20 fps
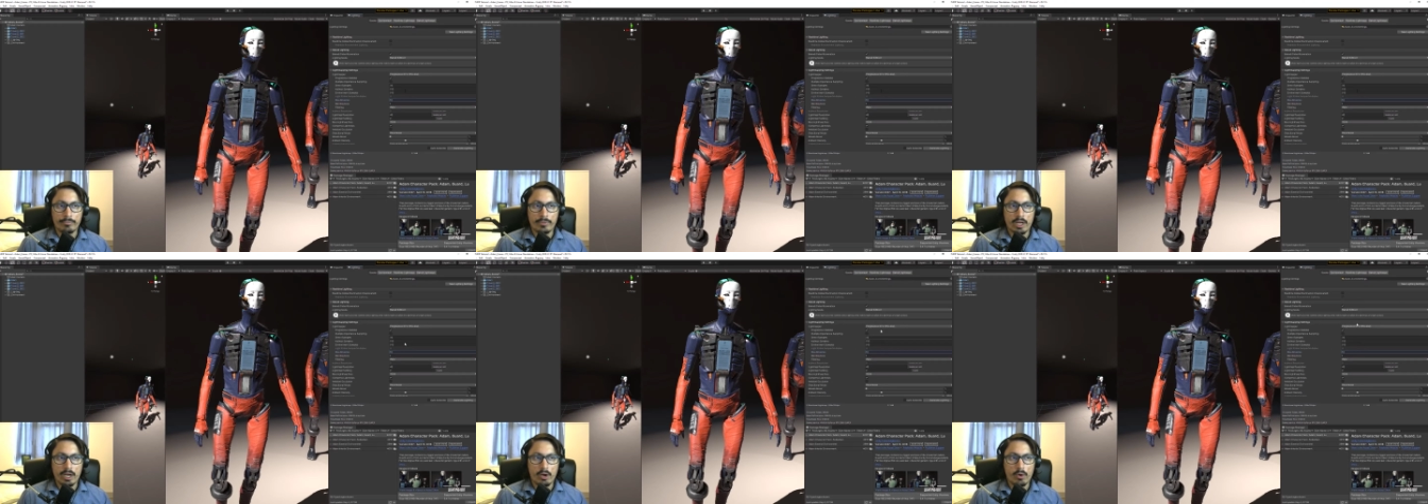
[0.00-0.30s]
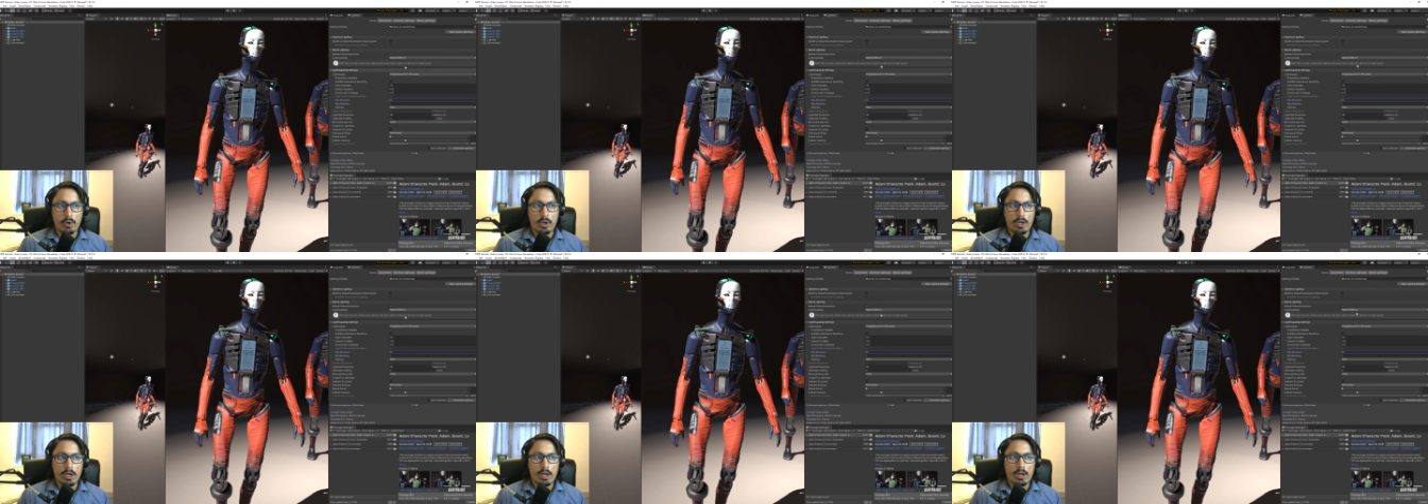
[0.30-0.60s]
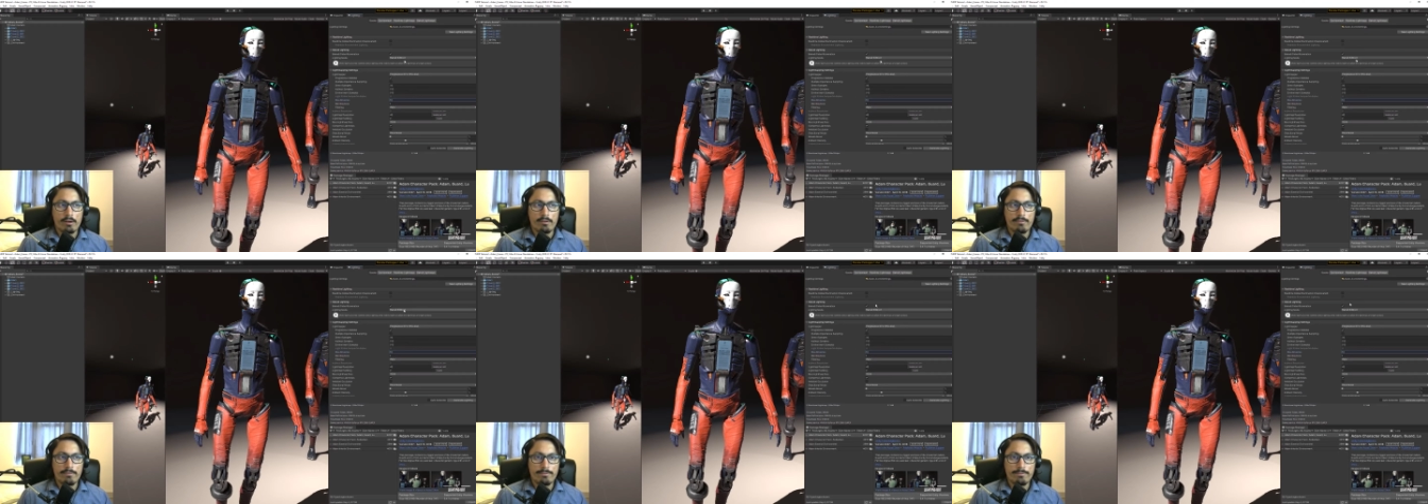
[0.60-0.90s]
Now
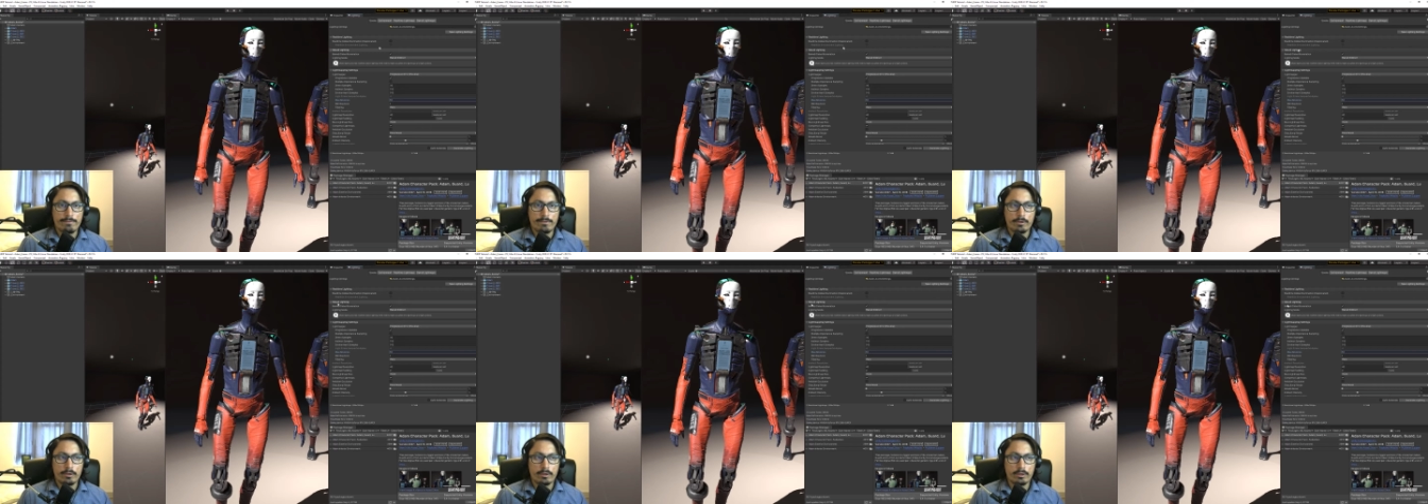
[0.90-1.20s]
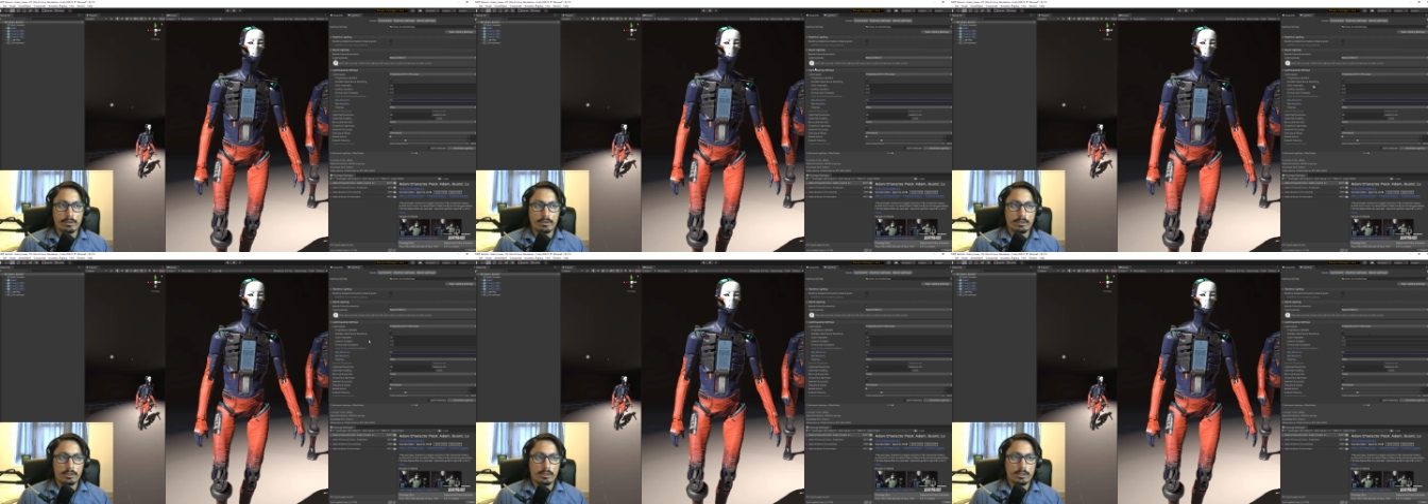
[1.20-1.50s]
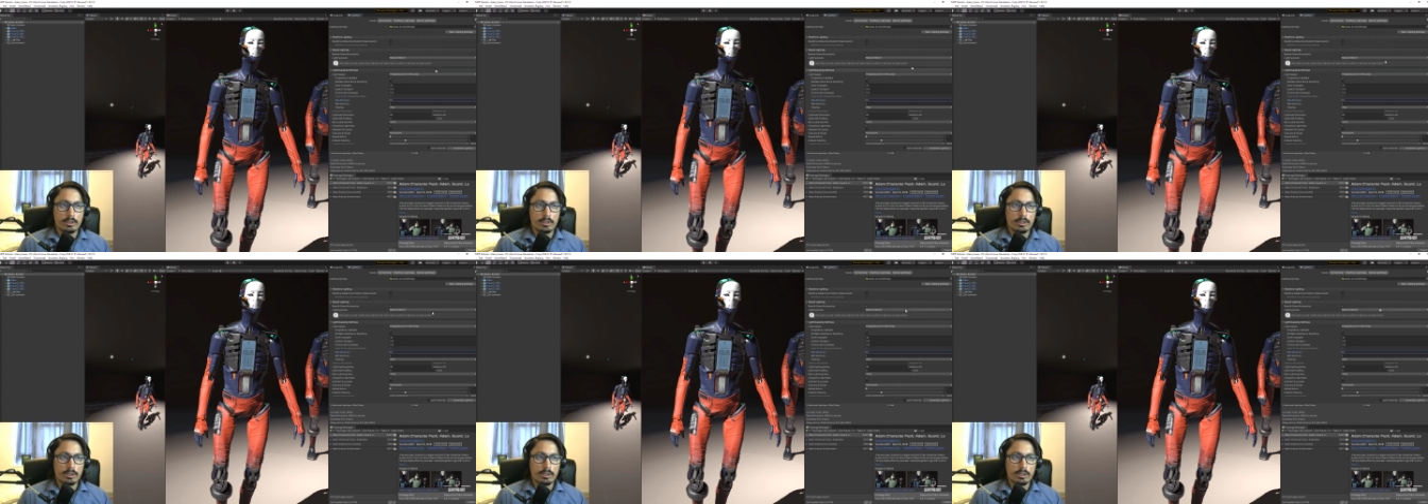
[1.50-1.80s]
for
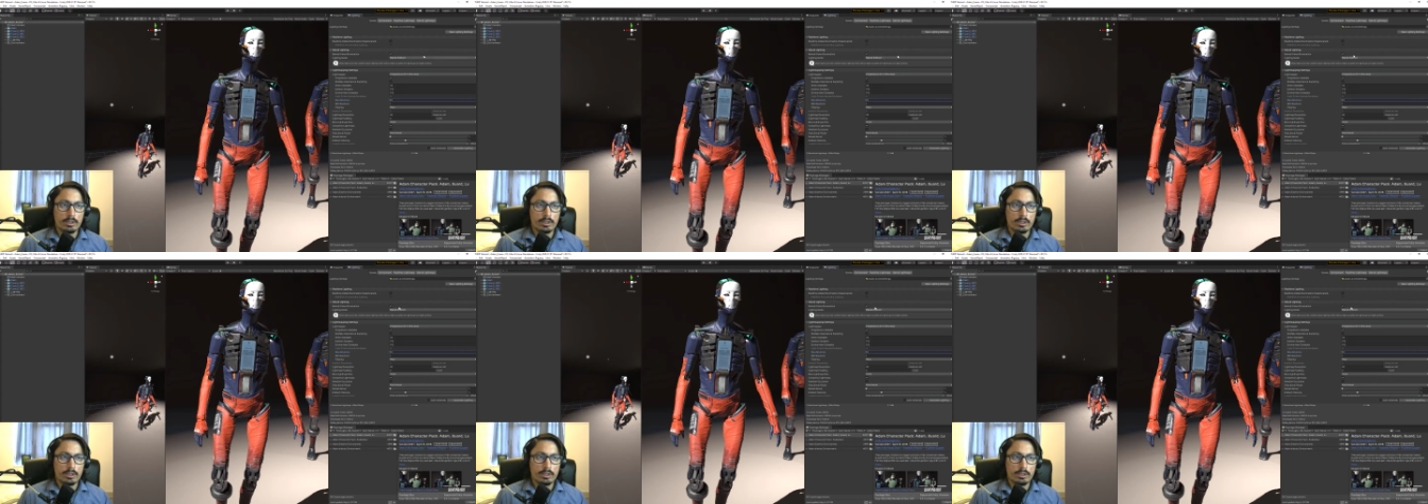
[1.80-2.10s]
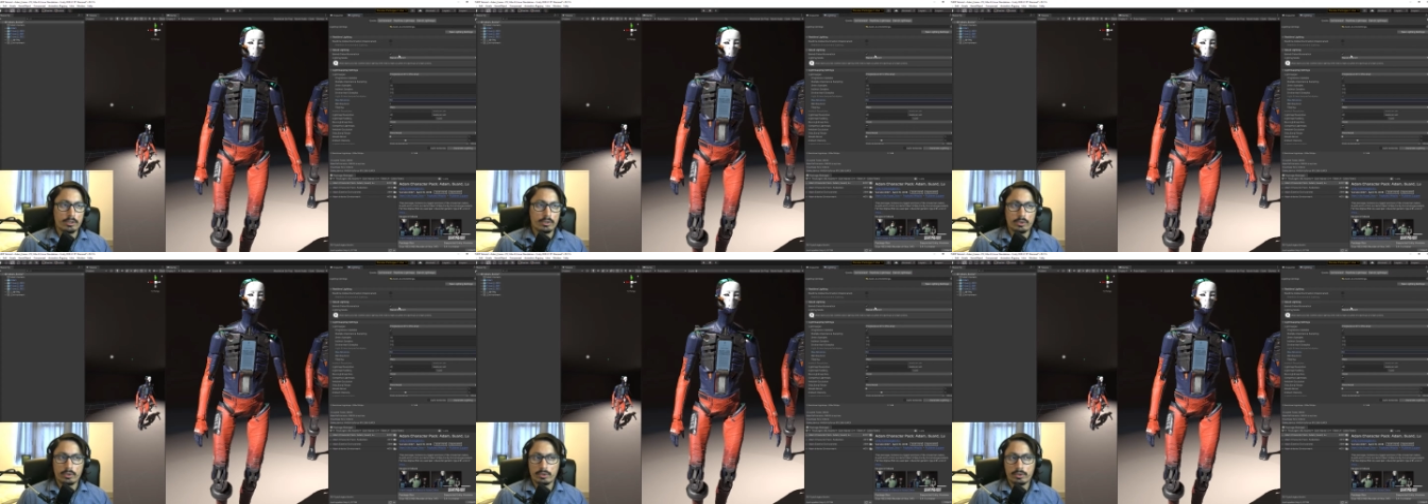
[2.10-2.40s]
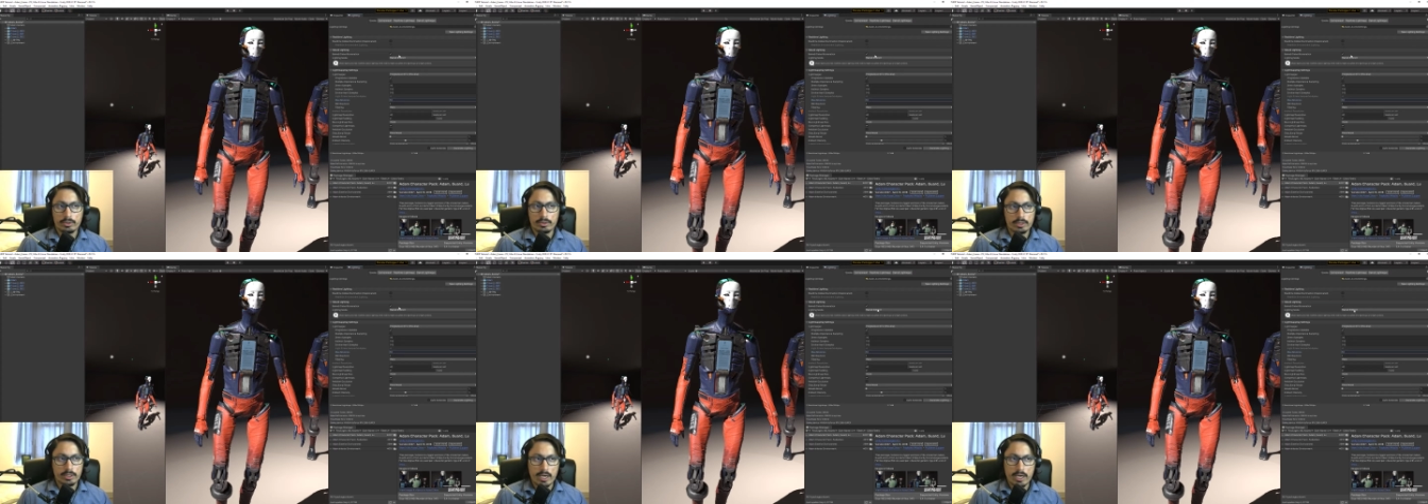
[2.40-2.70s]

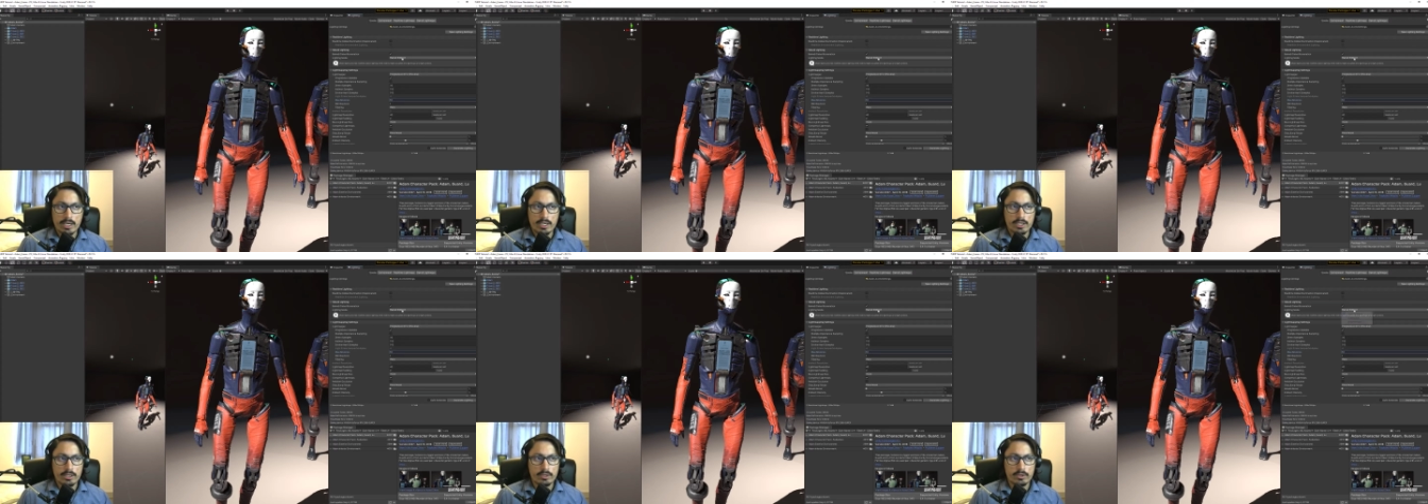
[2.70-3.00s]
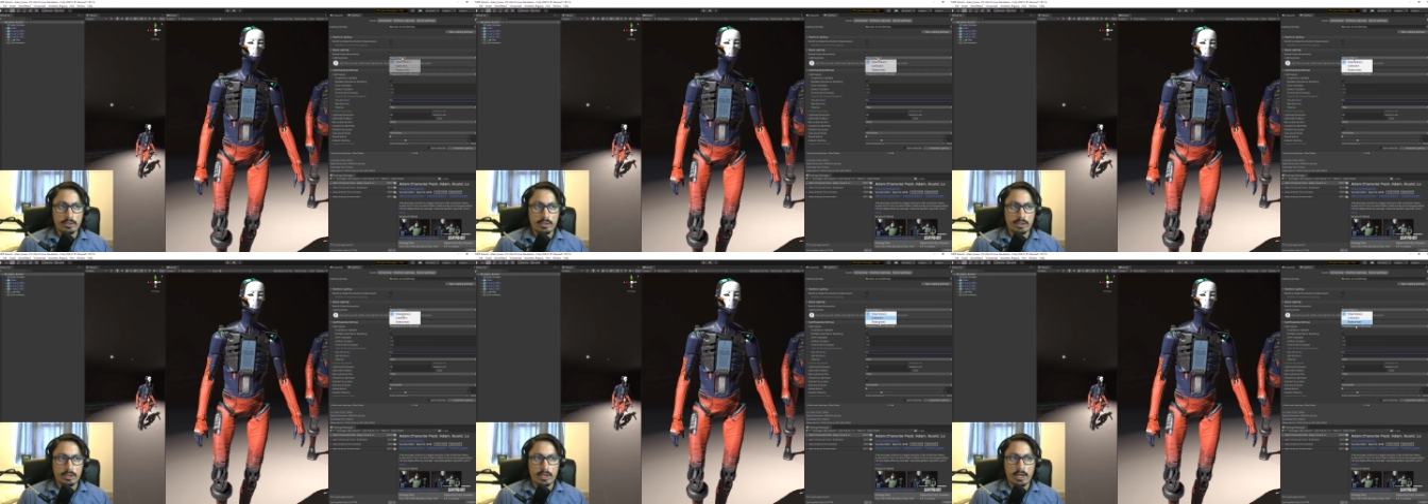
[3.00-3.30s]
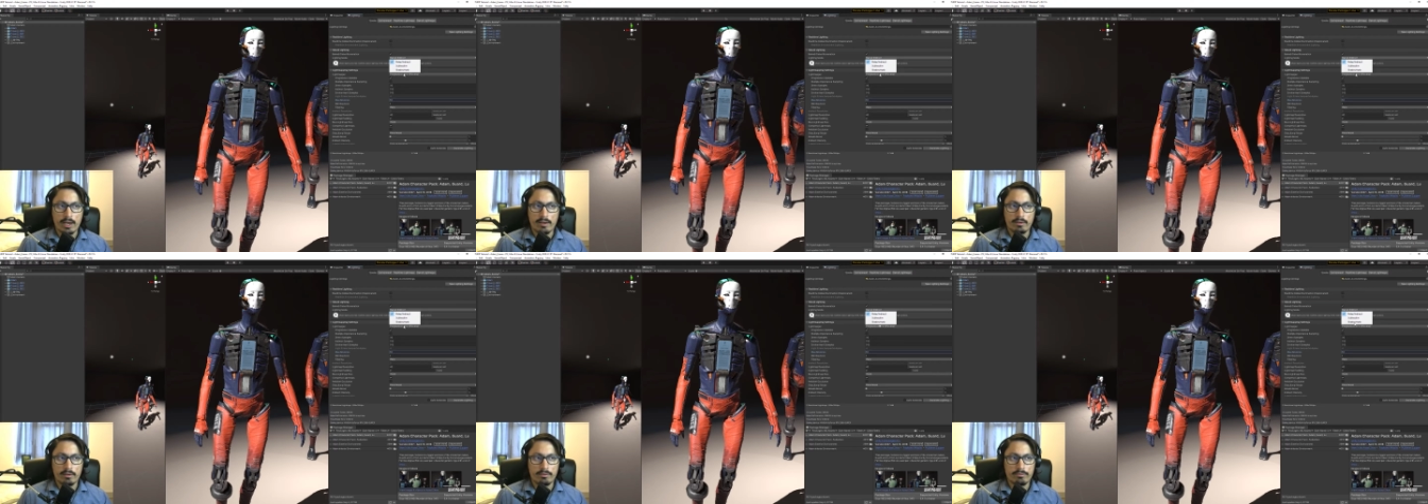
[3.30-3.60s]
your case, you can
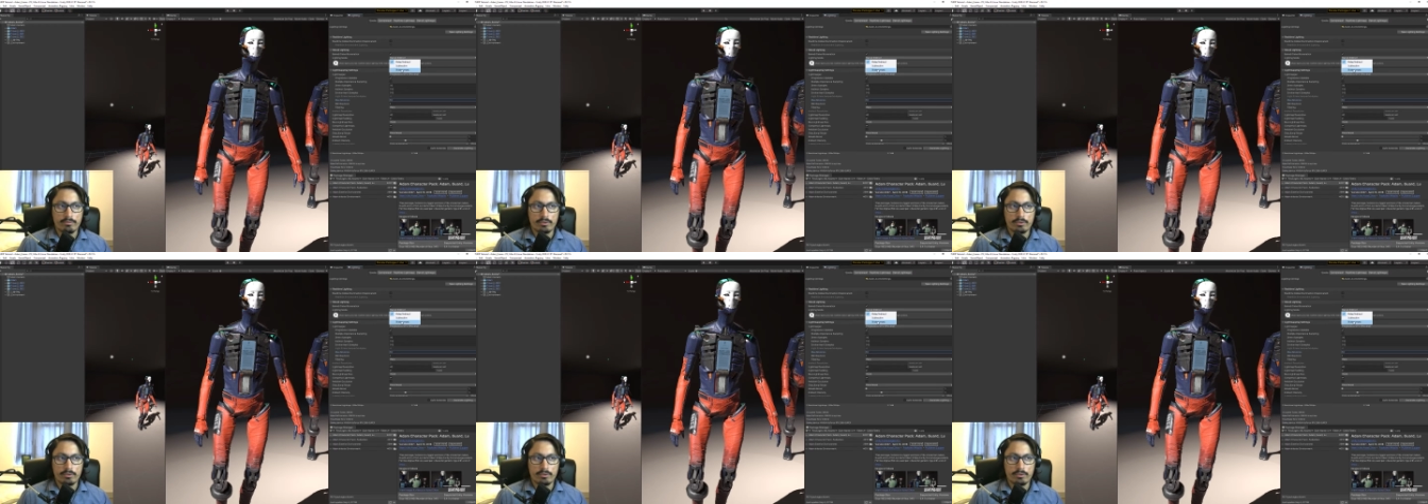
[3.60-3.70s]
have it,